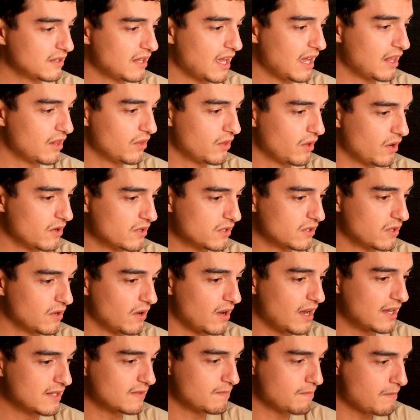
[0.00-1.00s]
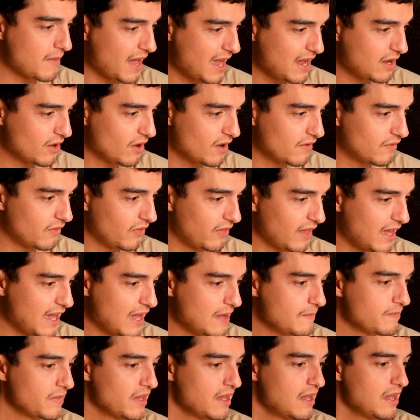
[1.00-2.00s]
that those guys make over
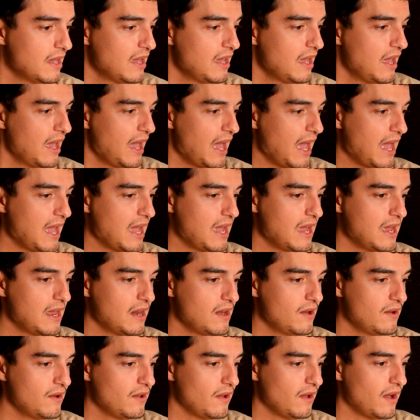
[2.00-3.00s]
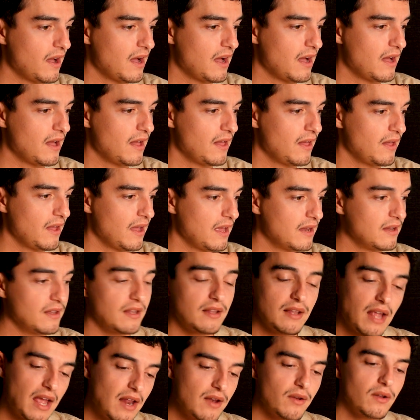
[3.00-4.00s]
there. And
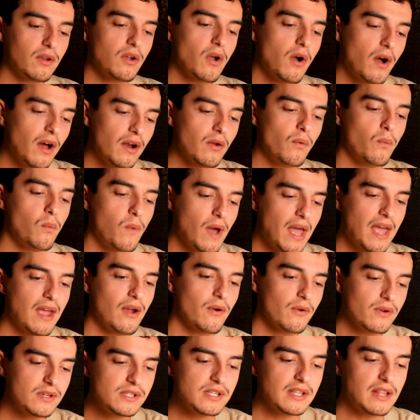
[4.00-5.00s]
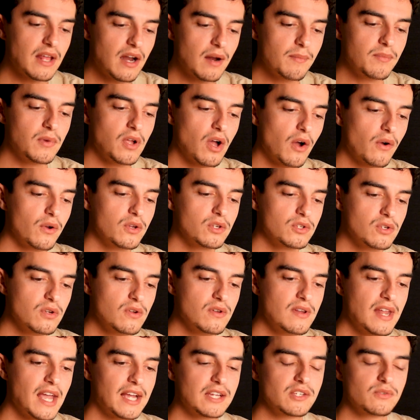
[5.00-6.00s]
kind of where is it that I'm going to
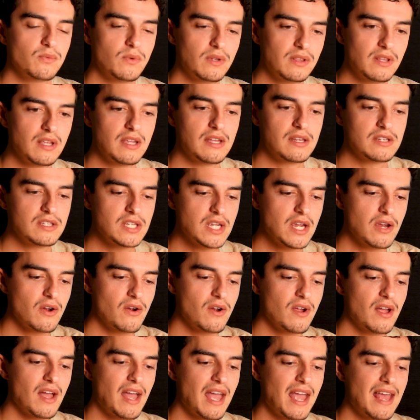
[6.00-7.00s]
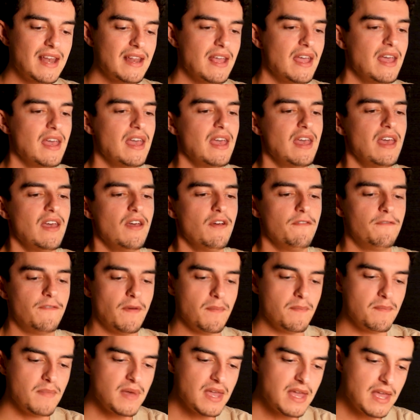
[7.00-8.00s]
next with the interior. And for
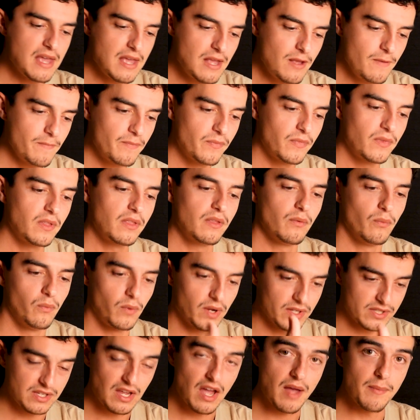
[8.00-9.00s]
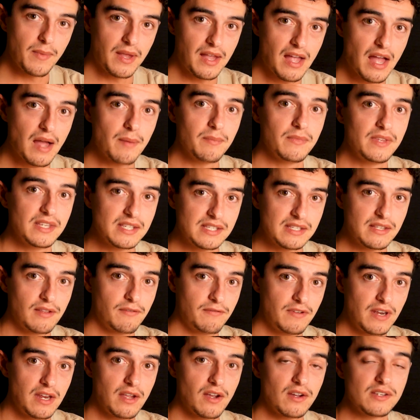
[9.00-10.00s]
me, what's coming up, this
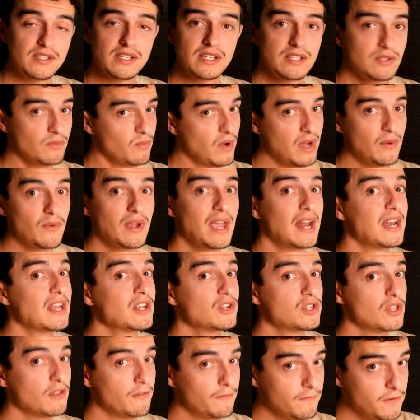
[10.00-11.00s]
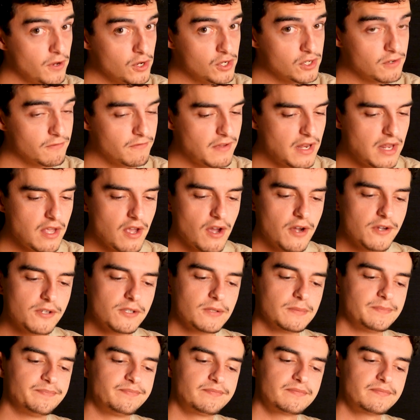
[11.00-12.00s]
is where we're getting into the future videos,